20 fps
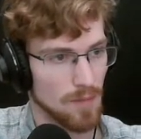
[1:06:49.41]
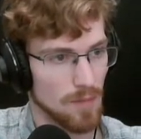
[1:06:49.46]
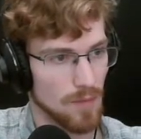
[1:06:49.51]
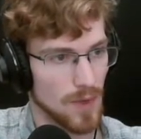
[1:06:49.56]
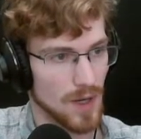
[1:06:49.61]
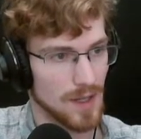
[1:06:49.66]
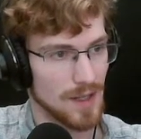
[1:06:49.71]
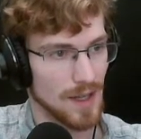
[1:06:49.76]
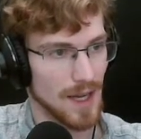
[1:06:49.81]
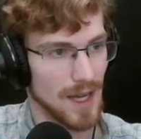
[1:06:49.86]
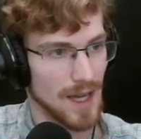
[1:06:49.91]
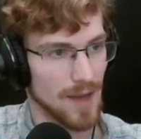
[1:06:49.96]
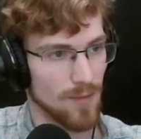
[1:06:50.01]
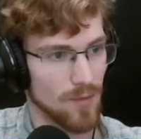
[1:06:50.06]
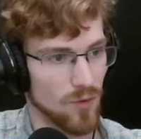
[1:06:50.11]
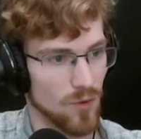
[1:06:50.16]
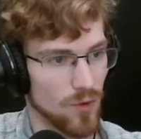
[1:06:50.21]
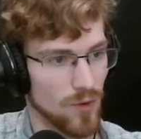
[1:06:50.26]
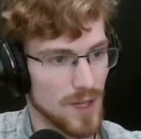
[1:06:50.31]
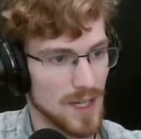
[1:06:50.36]
But
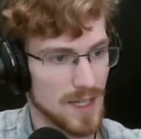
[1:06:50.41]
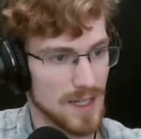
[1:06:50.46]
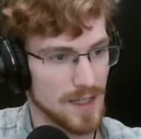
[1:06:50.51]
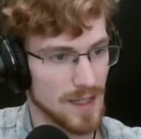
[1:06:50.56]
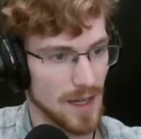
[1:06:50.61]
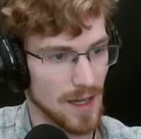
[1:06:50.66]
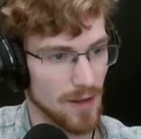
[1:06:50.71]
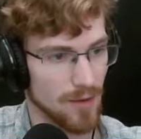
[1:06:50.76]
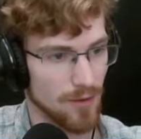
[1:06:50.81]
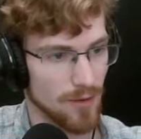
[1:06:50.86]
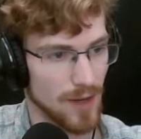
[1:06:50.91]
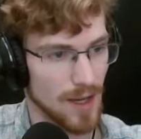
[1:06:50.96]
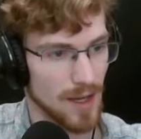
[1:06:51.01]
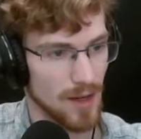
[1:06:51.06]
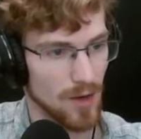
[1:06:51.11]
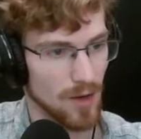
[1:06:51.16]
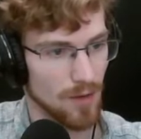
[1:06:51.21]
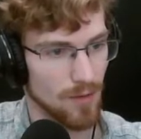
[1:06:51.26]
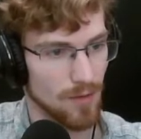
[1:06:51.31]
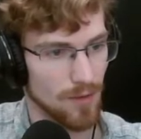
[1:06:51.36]
I'm really not a
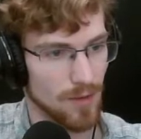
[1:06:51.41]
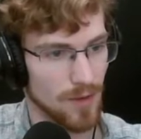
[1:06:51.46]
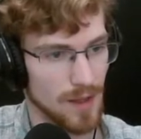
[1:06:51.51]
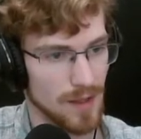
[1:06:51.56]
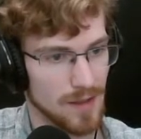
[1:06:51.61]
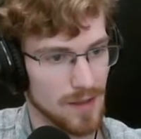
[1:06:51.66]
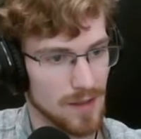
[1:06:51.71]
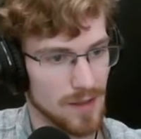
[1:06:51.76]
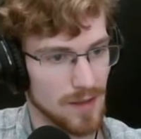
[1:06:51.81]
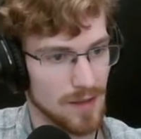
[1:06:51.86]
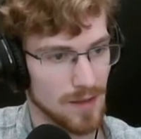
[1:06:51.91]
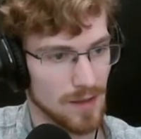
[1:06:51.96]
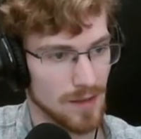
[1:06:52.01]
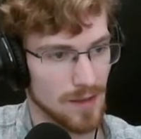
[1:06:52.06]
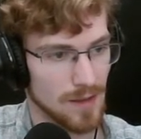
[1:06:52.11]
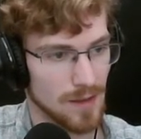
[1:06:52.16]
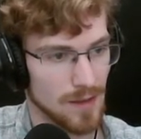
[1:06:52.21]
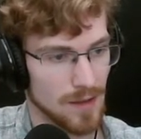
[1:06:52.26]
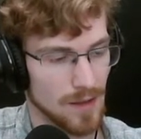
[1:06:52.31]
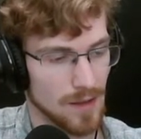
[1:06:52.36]
fan of this
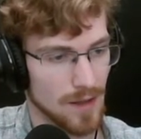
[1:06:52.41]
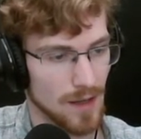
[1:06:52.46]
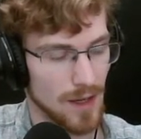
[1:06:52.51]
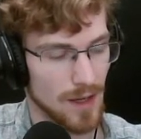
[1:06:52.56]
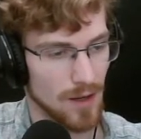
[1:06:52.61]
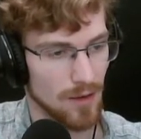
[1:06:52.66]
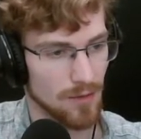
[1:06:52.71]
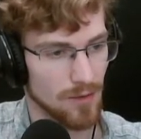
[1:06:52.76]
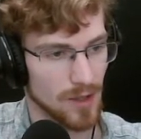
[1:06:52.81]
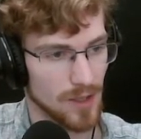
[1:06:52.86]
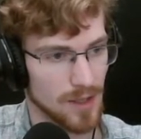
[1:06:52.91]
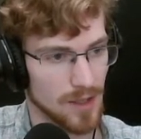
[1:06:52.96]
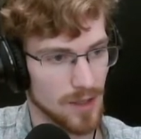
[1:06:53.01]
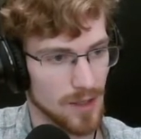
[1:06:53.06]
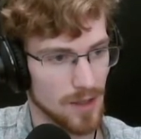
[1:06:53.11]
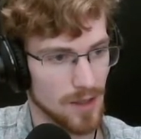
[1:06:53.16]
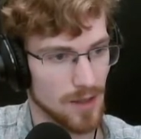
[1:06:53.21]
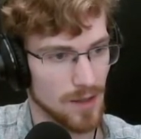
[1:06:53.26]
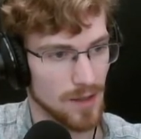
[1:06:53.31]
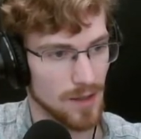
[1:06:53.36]
guy over
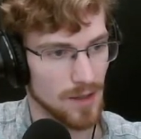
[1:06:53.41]
here.